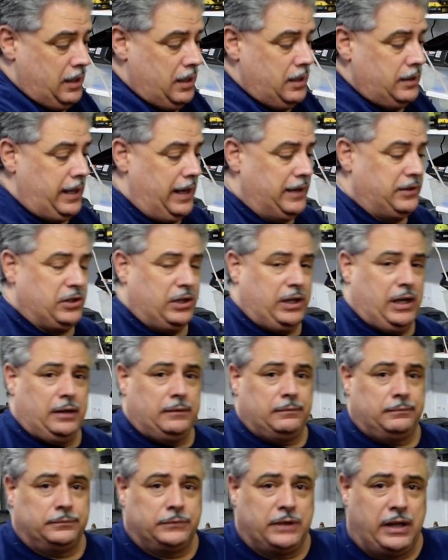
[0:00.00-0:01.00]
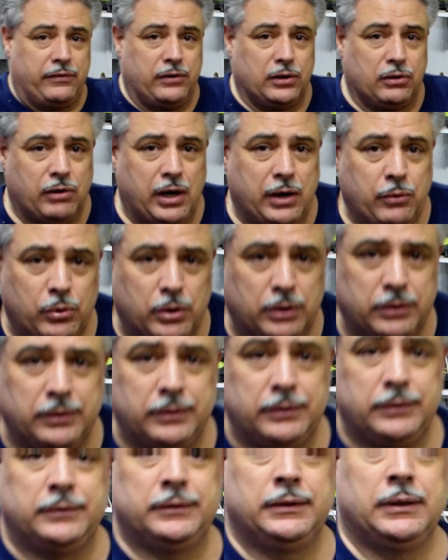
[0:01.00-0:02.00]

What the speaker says: Thanks again. Have a great one.